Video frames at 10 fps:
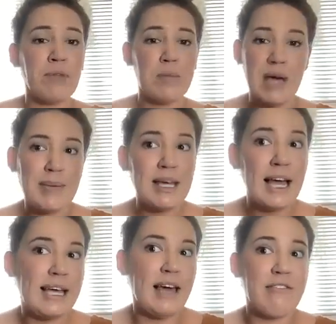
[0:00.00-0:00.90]
Maybe
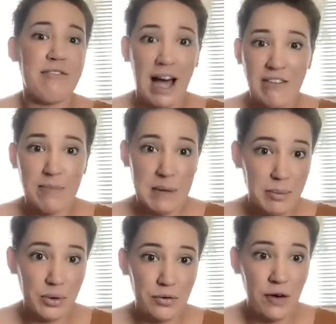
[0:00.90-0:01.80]
I get 5
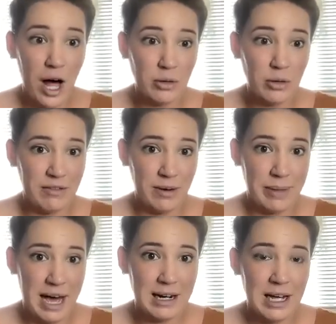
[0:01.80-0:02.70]
people who follow me from
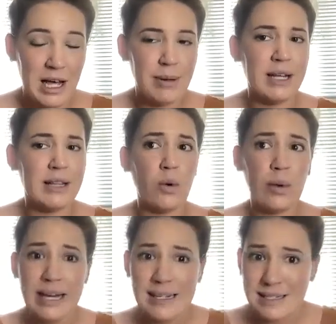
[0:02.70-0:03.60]
that. But in the
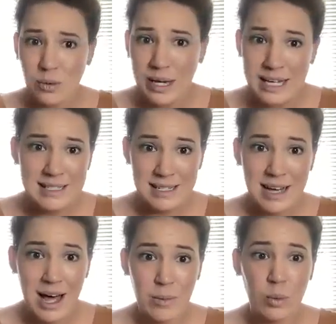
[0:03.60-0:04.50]
weeks to
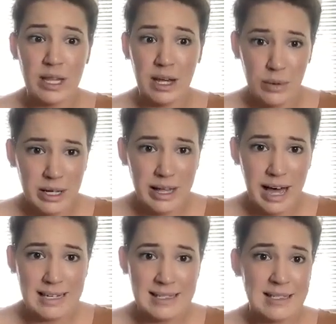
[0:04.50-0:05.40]
come, when they
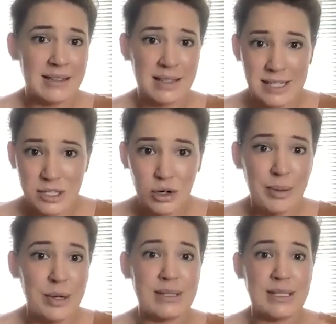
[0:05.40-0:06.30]
realize this girl
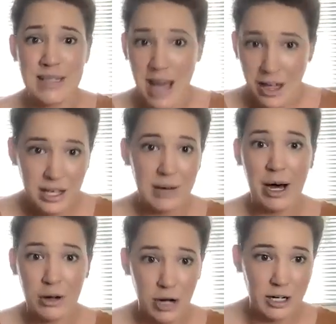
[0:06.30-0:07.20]
posts nothing
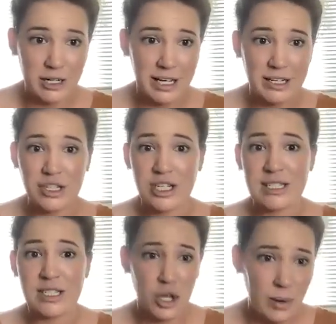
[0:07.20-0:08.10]
about gardening, she
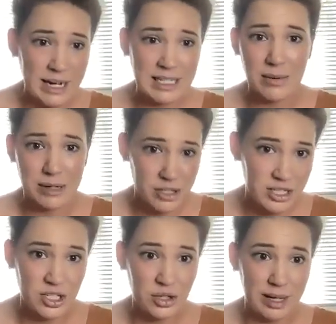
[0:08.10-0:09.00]
has no idea what
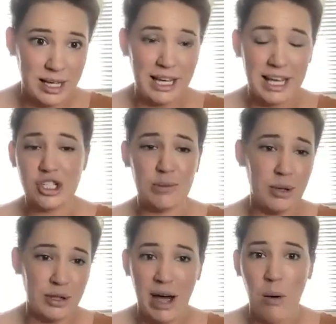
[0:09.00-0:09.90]
she's doing, and she
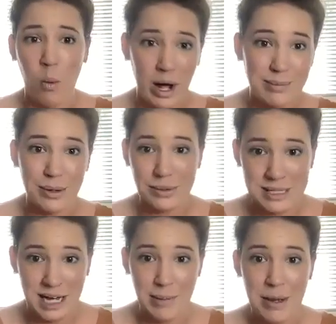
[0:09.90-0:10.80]
put that one
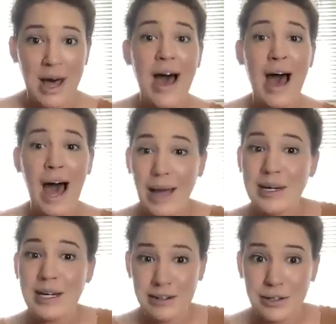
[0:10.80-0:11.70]
post up, I'm
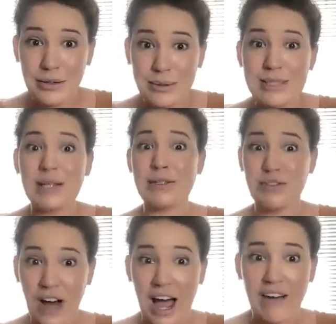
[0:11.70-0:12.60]
going to lose those
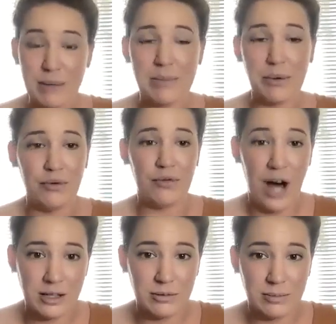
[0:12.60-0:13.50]
5 people who
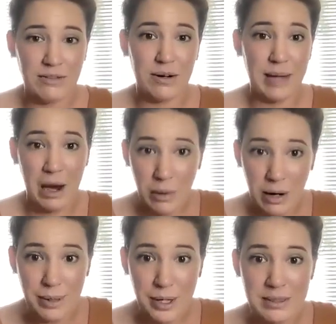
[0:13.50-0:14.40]
followed me from that
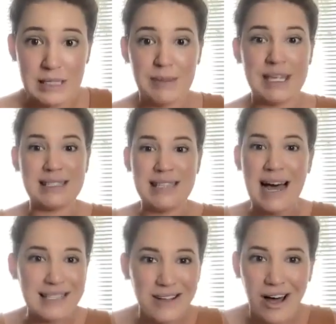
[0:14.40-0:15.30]
one post because
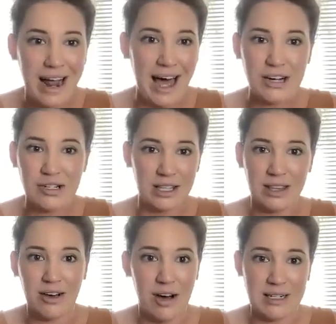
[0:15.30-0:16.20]
that's not actually
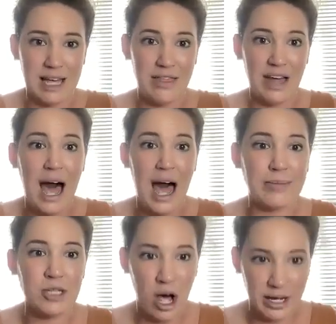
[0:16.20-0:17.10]
the content that
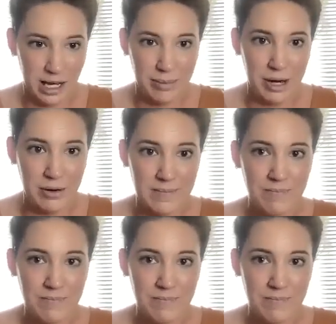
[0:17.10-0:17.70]
I'm talking about.